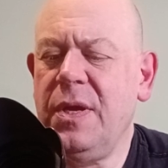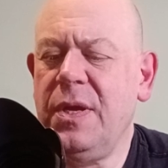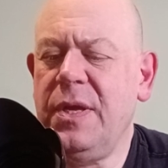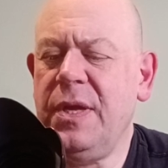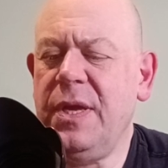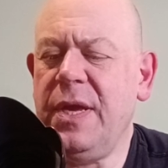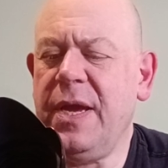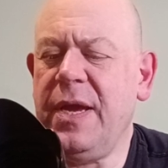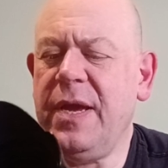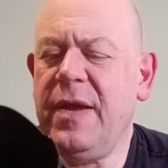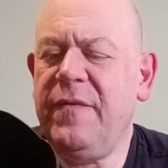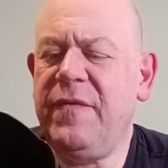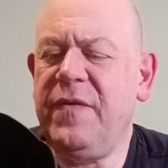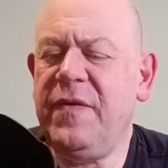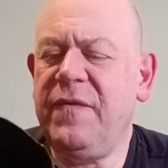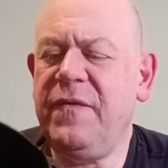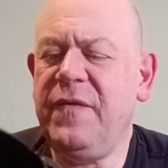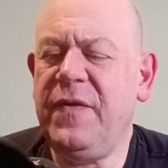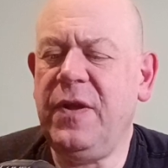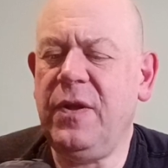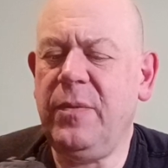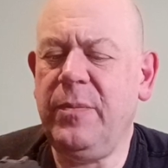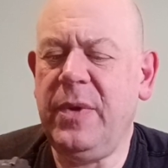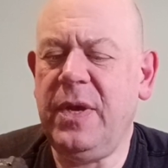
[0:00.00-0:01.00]
Yeah, if you
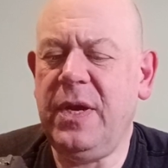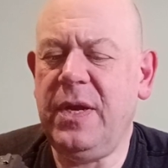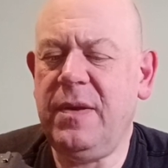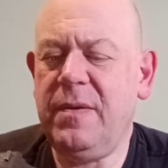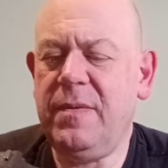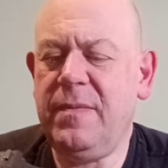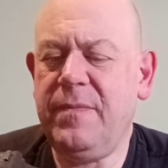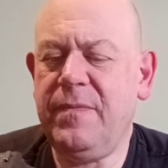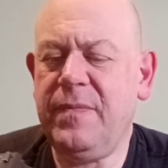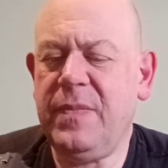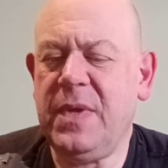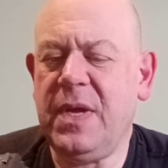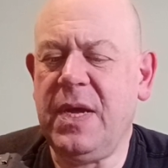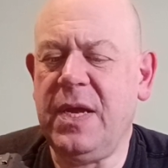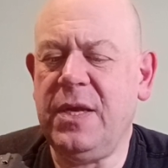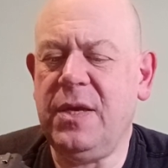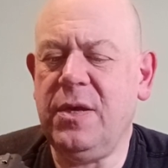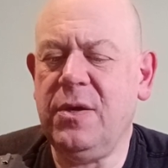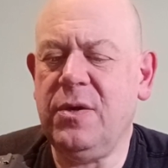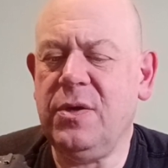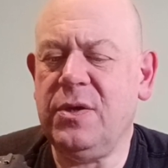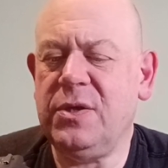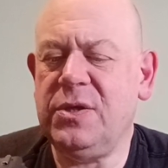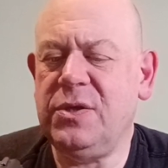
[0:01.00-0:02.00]
film in and
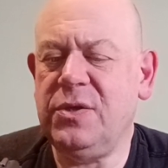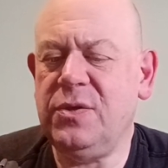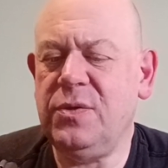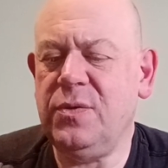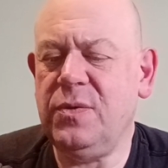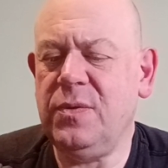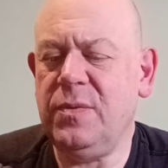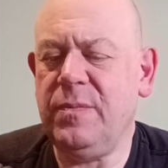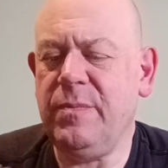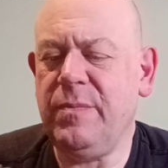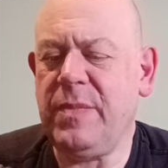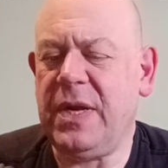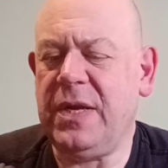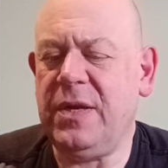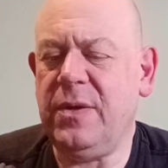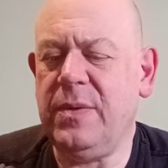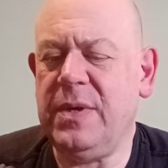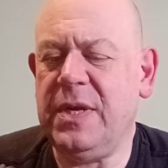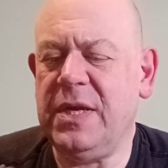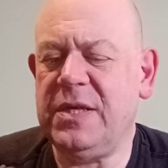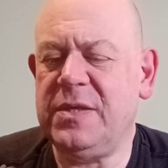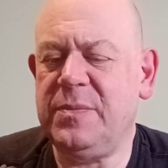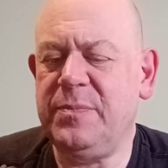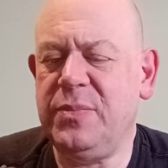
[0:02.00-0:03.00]
you go to
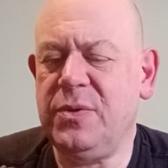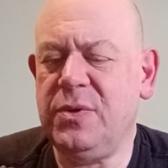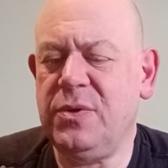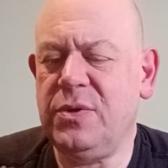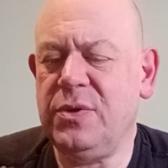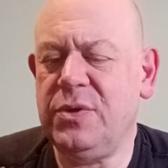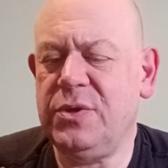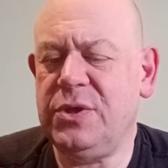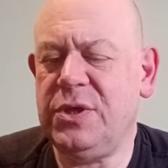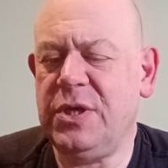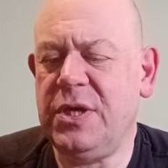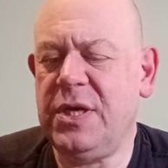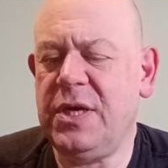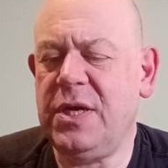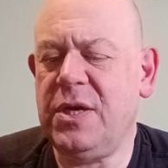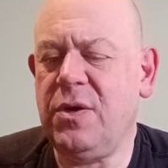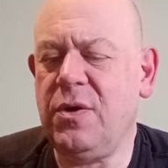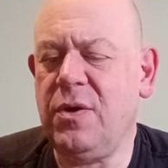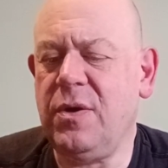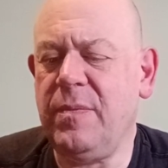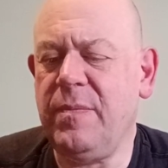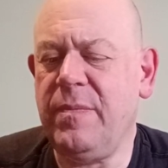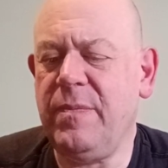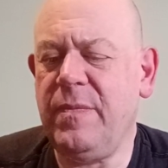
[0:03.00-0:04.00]
manual exposure
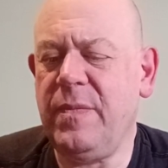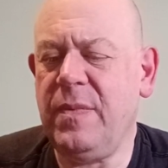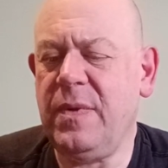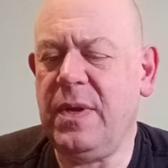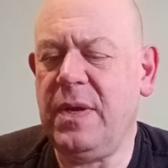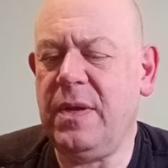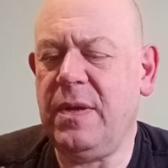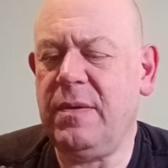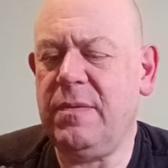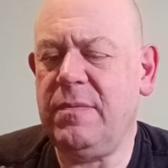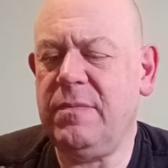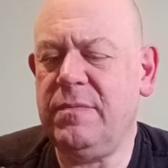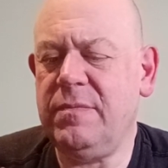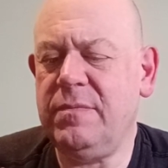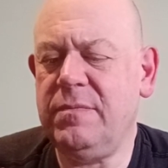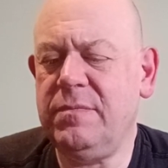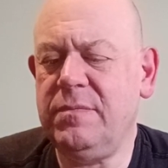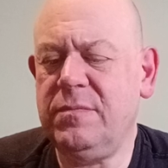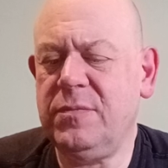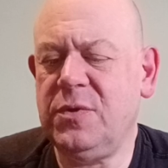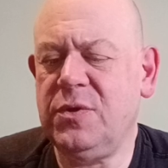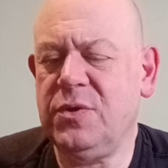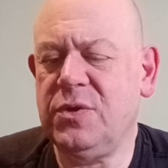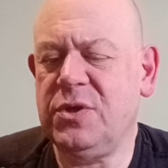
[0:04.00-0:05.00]
or
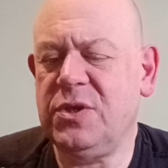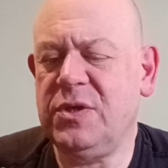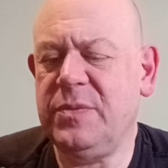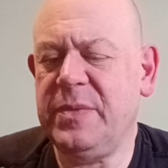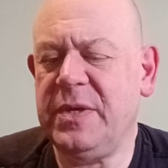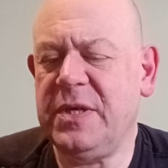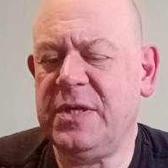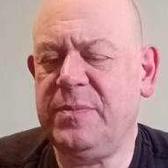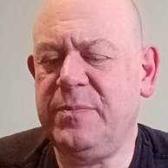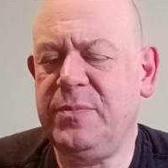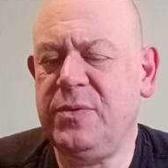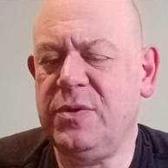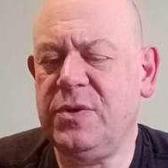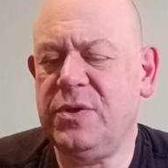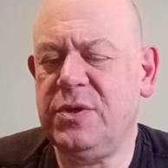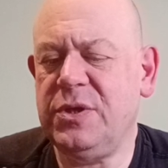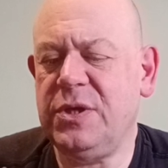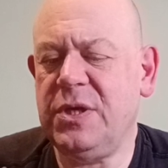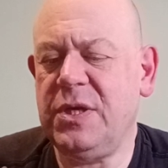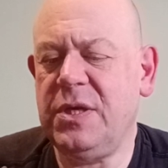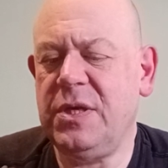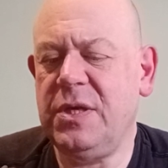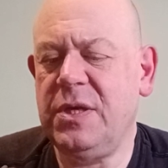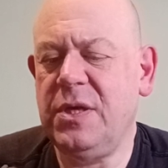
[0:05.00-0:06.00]
custom
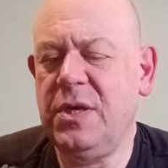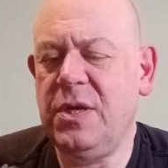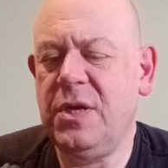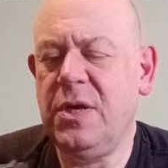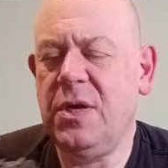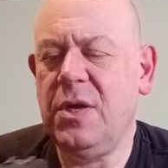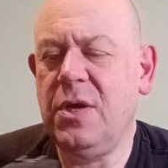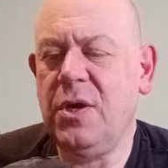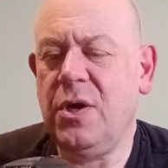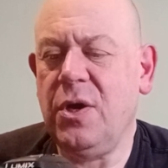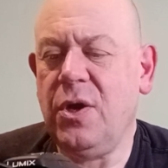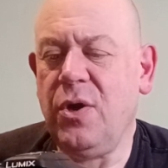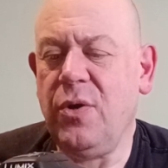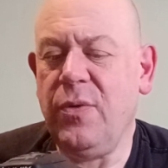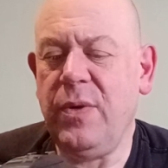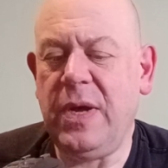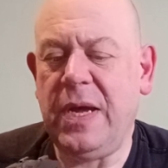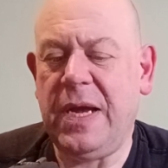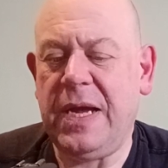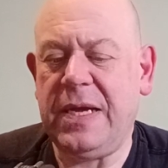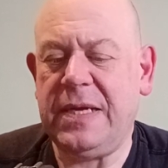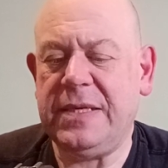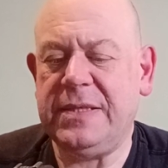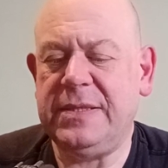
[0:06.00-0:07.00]
exposure or it
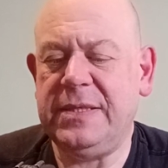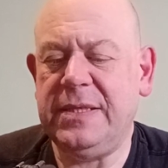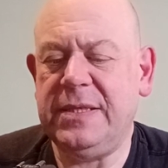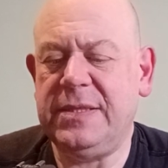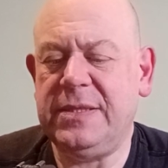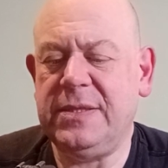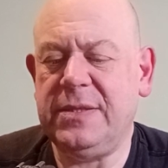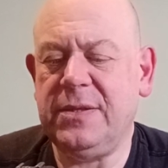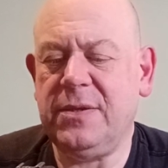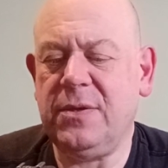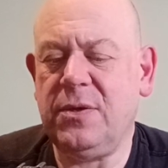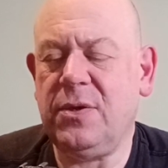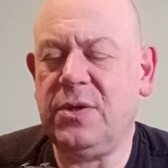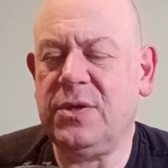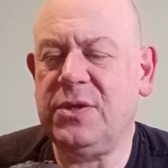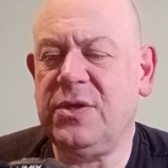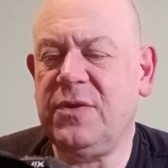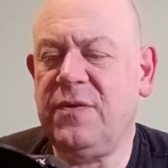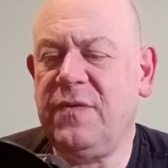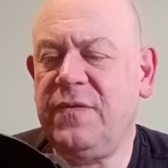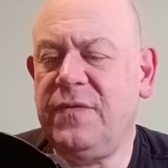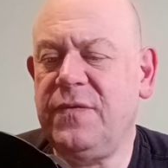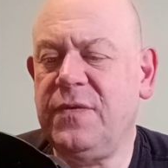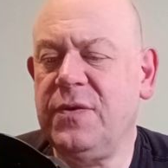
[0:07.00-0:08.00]
has this
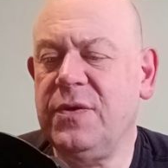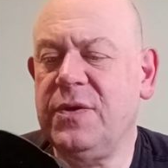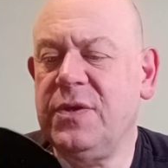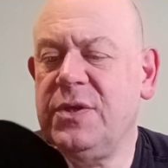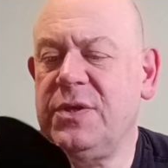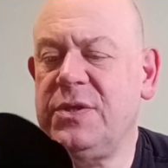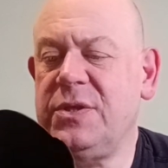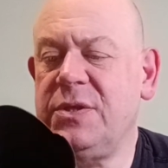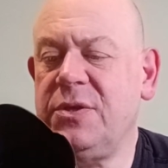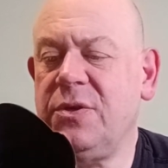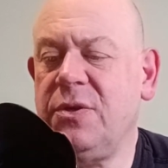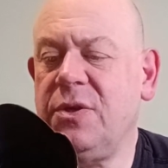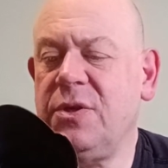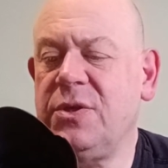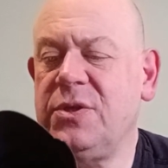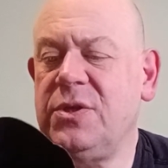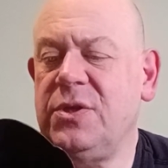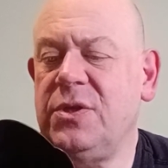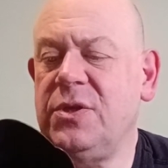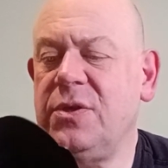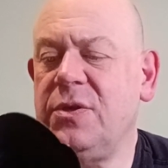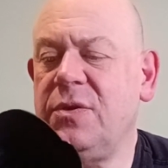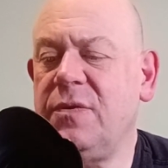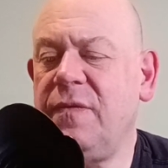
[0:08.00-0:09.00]
auto focus,
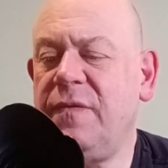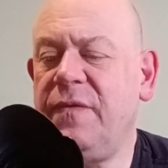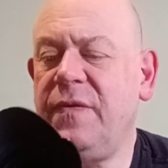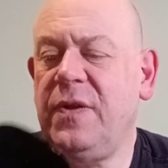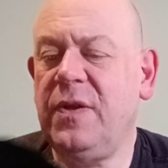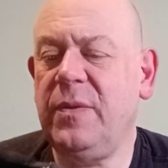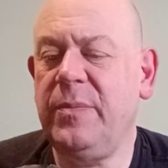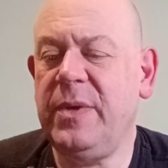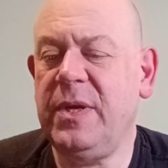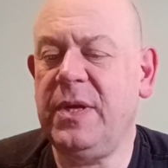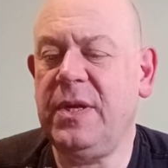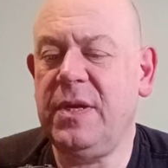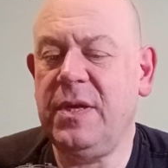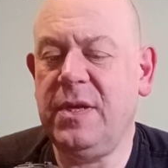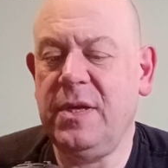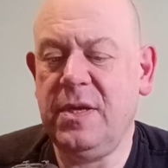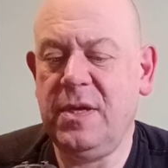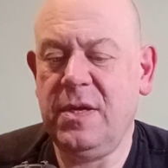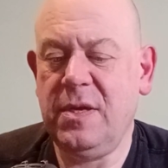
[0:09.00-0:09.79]
auto filming